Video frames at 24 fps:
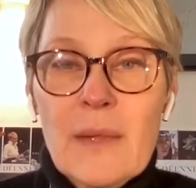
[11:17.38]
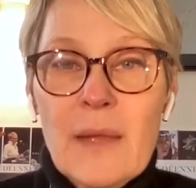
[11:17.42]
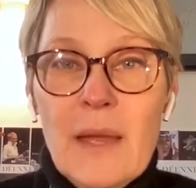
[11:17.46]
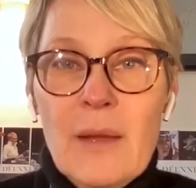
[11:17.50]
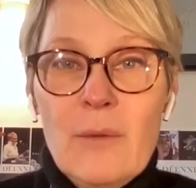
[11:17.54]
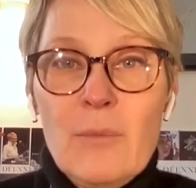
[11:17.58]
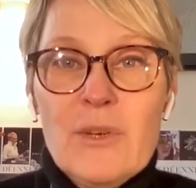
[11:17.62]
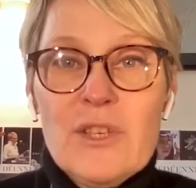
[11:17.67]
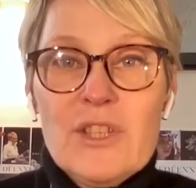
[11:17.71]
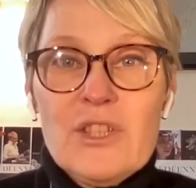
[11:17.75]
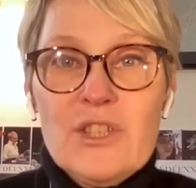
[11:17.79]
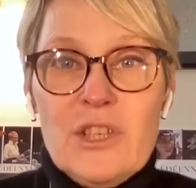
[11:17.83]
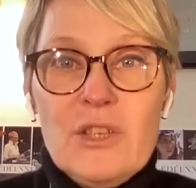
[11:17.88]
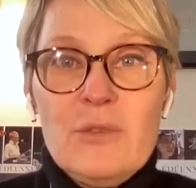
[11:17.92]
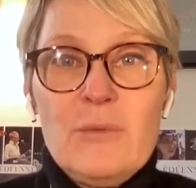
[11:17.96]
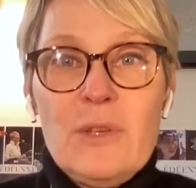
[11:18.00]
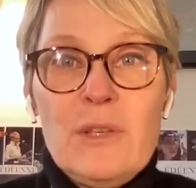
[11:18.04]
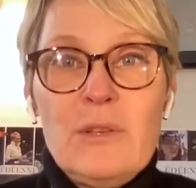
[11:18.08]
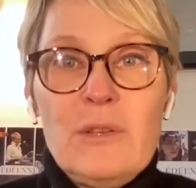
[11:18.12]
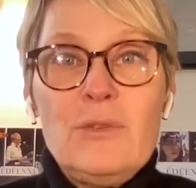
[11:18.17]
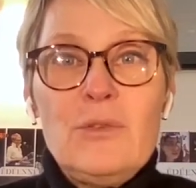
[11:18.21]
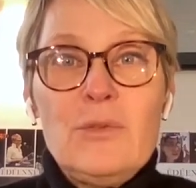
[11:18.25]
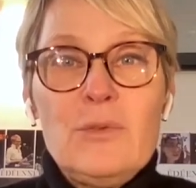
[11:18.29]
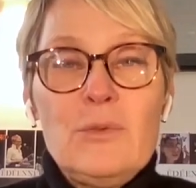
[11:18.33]
I was
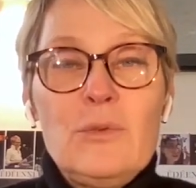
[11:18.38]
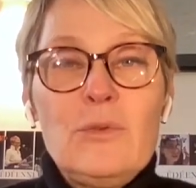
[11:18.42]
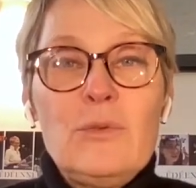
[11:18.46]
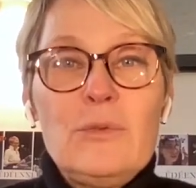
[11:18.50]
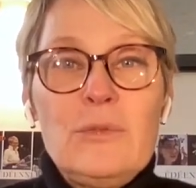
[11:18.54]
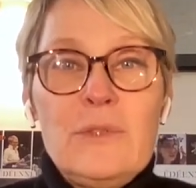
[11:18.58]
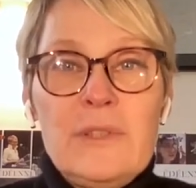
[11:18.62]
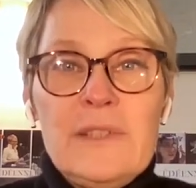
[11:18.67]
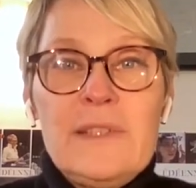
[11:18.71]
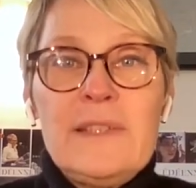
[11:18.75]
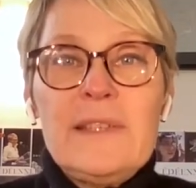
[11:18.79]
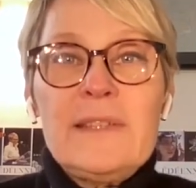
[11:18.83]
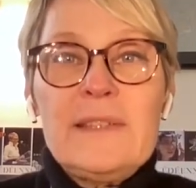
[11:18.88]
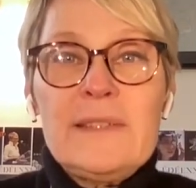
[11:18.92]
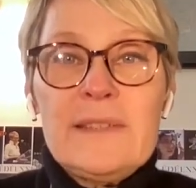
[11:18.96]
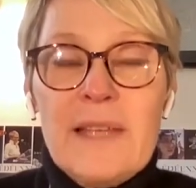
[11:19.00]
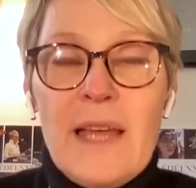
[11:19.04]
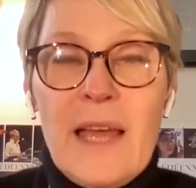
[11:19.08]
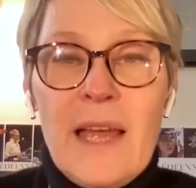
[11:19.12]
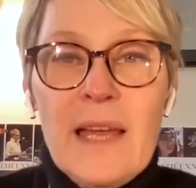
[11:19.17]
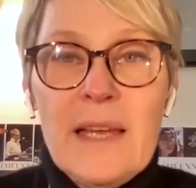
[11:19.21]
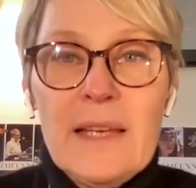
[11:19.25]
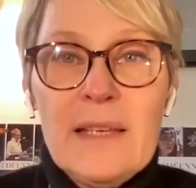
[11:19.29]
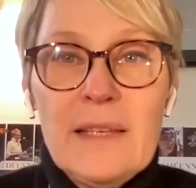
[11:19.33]
genuine to
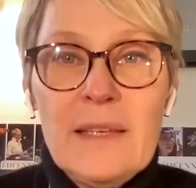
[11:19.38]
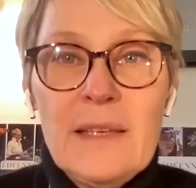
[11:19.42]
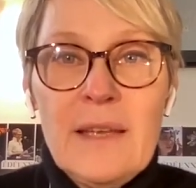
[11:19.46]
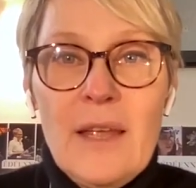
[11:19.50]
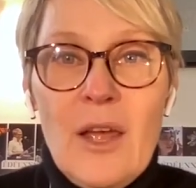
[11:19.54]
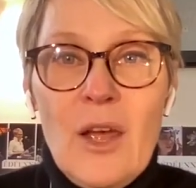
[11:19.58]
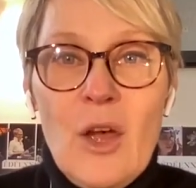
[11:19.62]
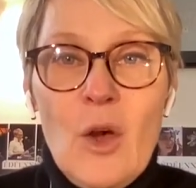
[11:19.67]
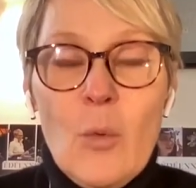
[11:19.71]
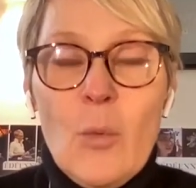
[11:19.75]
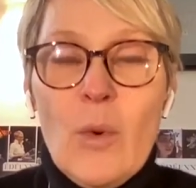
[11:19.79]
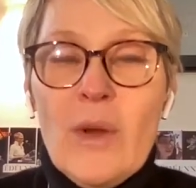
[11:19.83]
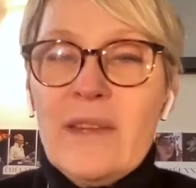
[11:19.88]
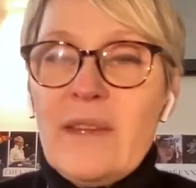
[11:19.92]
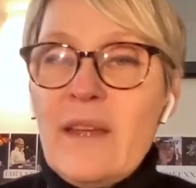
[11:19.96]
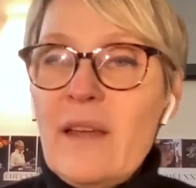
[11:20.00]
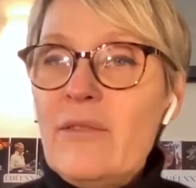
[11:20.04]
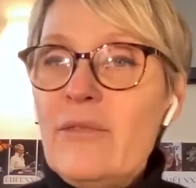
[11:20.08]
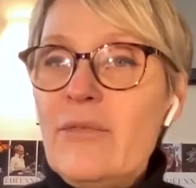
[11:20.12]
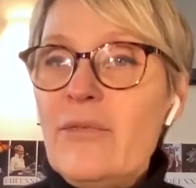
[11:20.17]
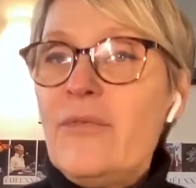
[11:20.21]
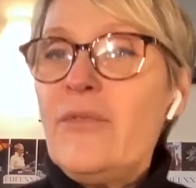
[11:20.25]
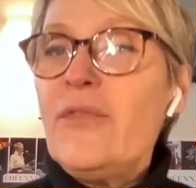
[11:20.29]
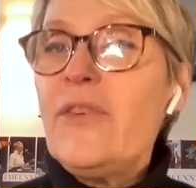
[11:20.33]
design what I
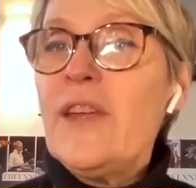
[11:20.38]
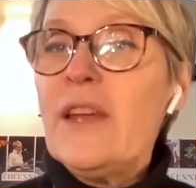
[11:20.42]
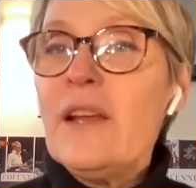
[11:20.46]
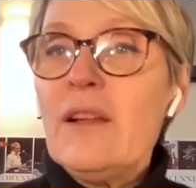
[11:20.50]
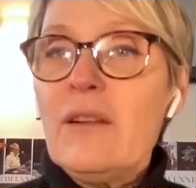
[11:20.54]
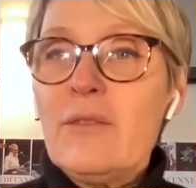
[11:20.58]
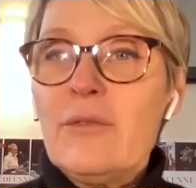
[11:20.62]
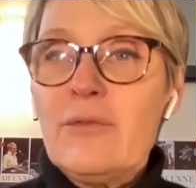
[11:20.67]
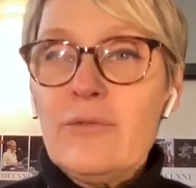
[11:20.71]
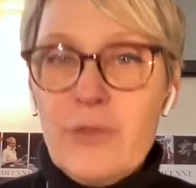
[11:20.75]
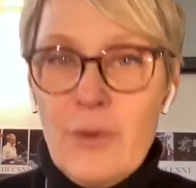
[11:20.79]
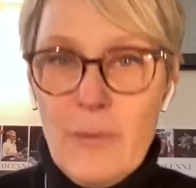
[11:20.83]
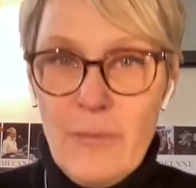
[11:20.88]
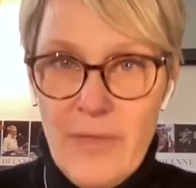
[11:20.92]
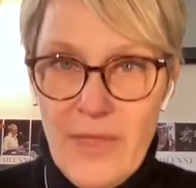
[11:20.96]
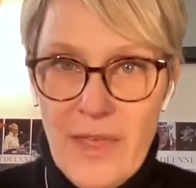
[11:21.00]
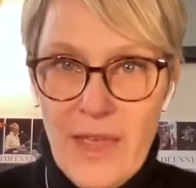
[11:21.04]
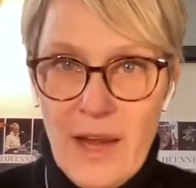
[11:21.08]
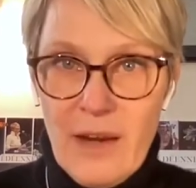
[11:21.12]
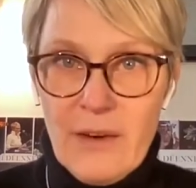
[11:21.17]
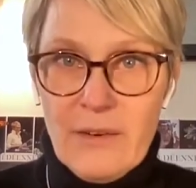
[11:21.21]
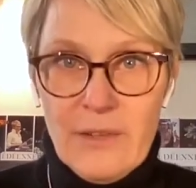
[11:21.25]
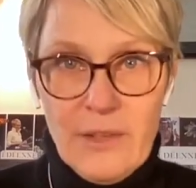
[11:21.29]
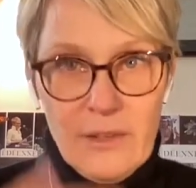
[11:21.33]
feel from
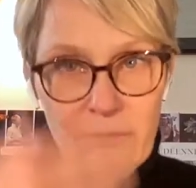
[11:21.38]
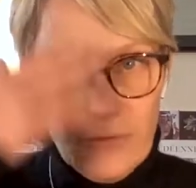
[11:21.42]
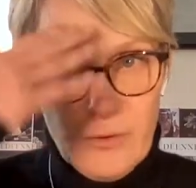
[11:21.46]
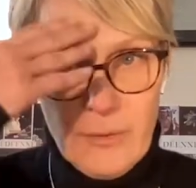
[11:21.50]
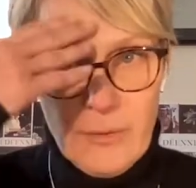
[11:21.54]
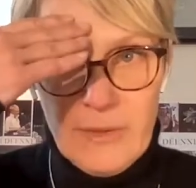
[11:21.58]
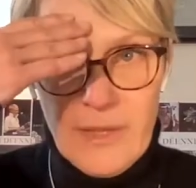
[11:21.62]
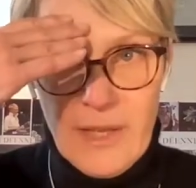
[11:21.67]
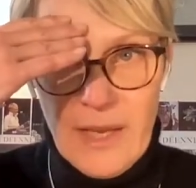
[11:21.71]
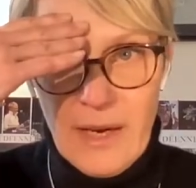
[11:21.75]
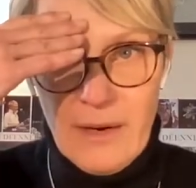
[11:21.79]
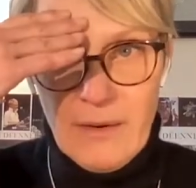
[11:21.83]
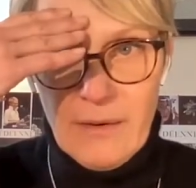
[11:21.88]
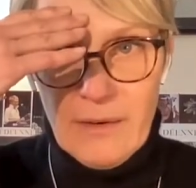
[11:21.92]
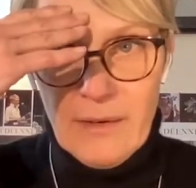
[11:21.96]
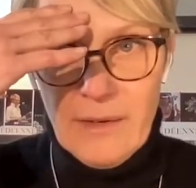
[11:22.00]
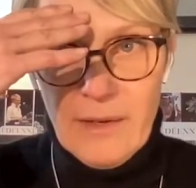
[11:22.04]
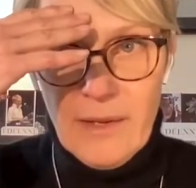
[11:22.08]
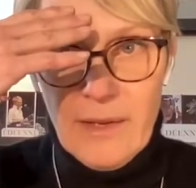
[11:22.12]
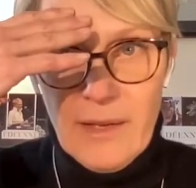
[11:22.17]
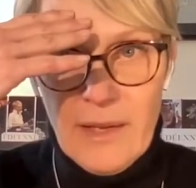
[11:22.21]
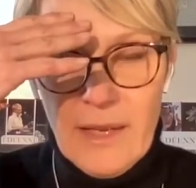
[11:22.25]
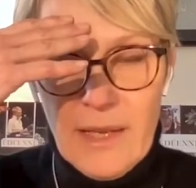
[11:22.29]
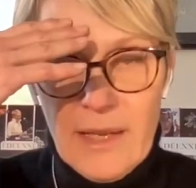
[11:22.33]
there, not from there.
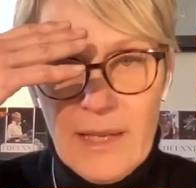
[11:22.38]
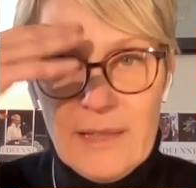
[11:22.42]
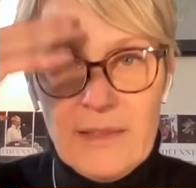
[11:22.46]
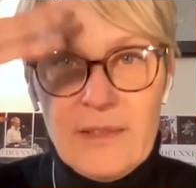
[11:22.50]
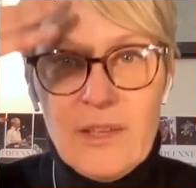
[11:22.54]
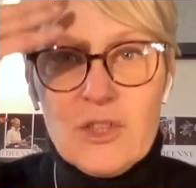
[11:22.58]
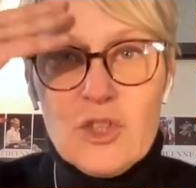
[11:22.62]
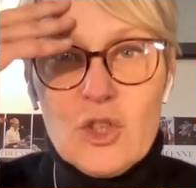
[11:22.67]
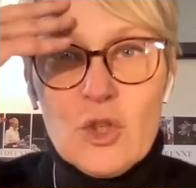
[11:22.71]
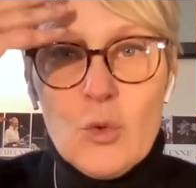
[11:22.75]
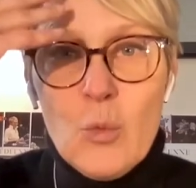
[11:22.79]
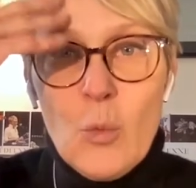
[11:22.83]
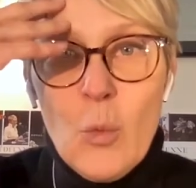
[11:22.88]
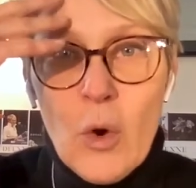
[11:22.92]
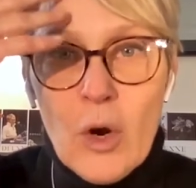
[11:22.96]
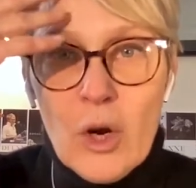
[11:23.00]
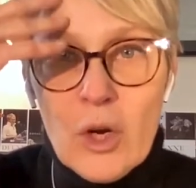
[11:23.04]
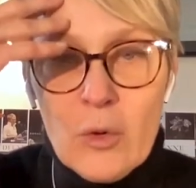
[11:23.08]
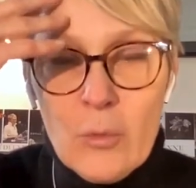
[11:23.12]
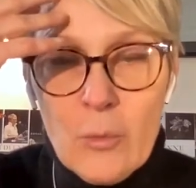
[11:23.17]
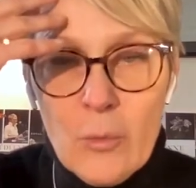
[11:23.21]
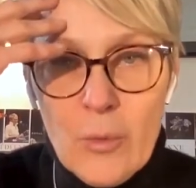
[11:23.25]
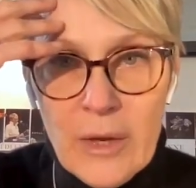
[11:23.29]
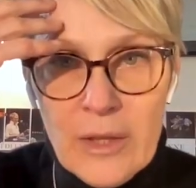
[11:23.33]
It doesn't
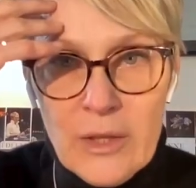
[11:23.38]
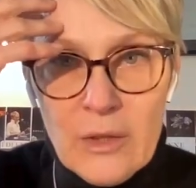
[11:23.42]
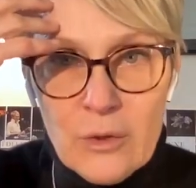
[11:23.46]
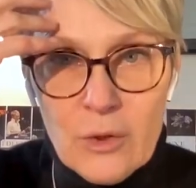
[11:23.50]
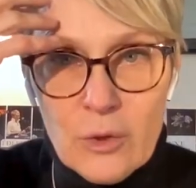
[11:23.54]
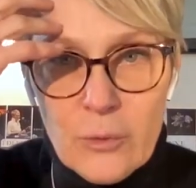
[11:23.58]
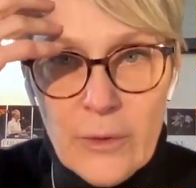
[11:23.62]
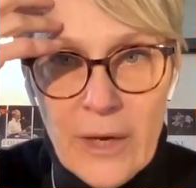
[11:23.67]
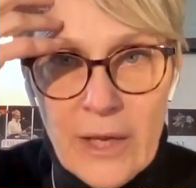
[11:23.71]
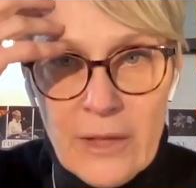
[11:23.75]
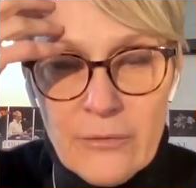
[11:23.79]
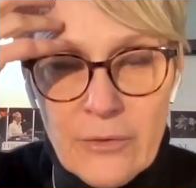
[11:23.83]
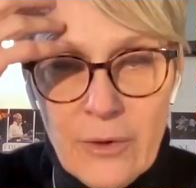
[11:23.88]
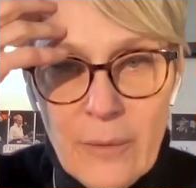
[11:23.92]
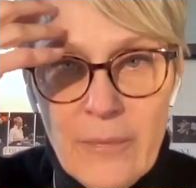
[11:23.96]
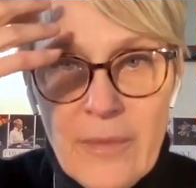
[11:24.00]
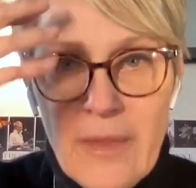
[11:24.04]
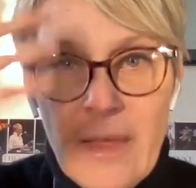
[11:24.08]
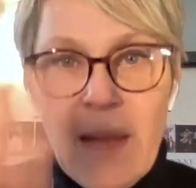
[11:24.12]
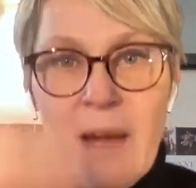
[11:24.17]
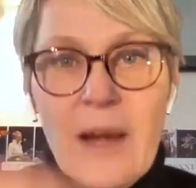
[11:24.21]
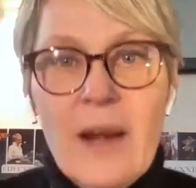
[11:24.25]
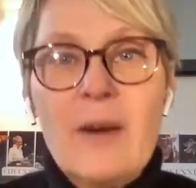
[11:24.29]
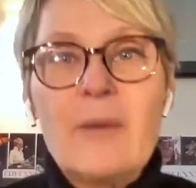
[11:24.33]
work when you create from
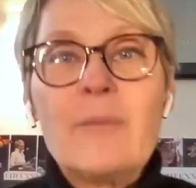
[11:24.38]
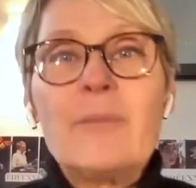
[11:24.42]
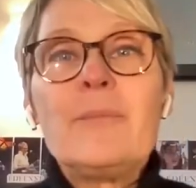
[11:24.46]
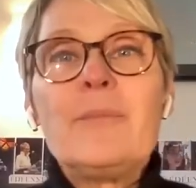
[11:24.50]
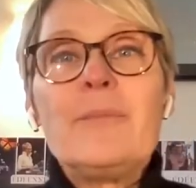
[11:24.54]
there.